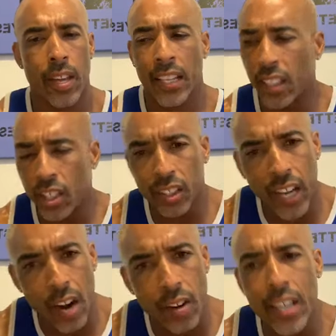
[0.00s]
Is it
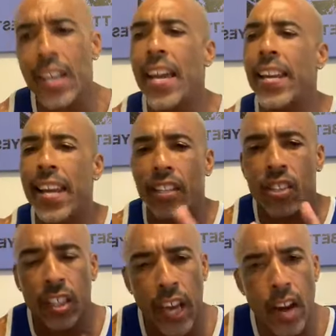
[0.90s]
scary? It is
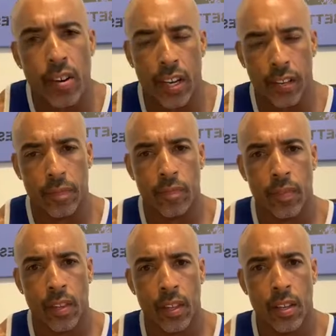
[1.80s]
scary.
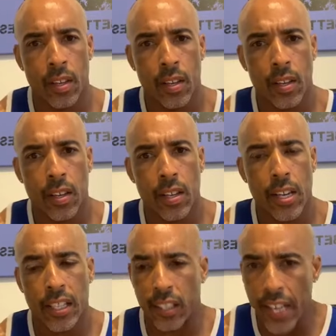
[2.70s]

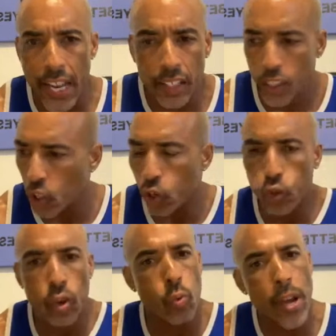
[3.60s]
Is it easy to go
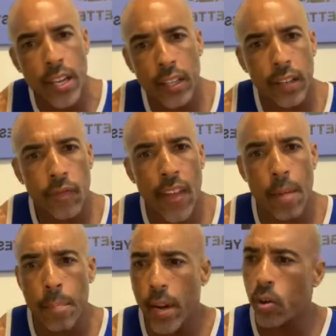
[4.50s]
through the week
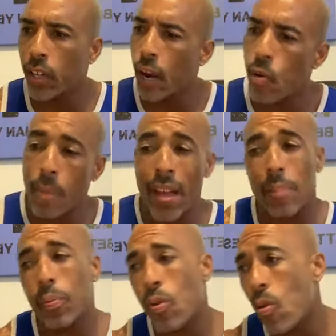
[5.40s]
and be okay? Well, I'm
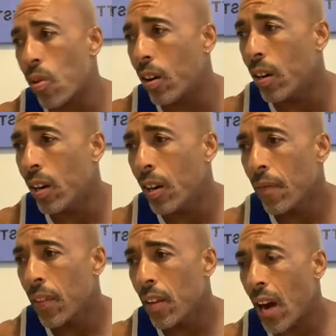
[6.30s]
not poor.
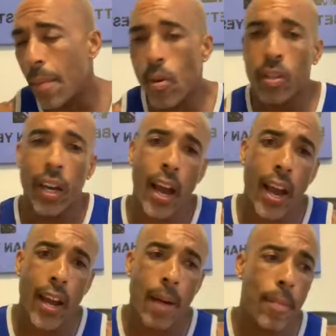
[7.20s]
I'm
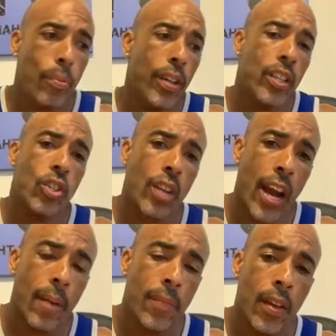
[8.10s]
okay. I'm in pretty good
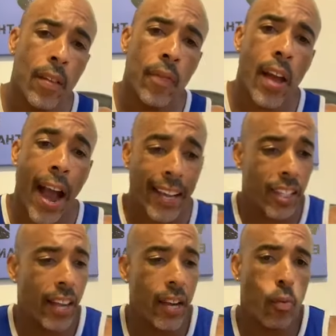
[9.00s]
shape. I
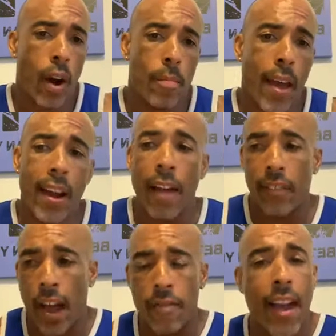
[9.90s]
could take where I'm
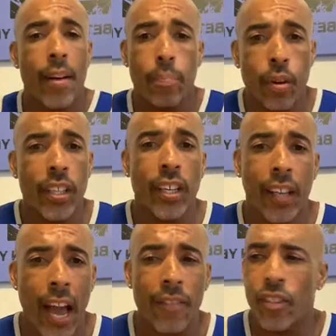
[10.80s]
at. I've had a pretty good
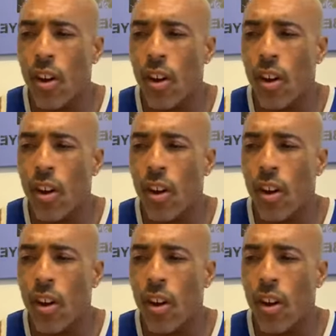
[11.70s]
life.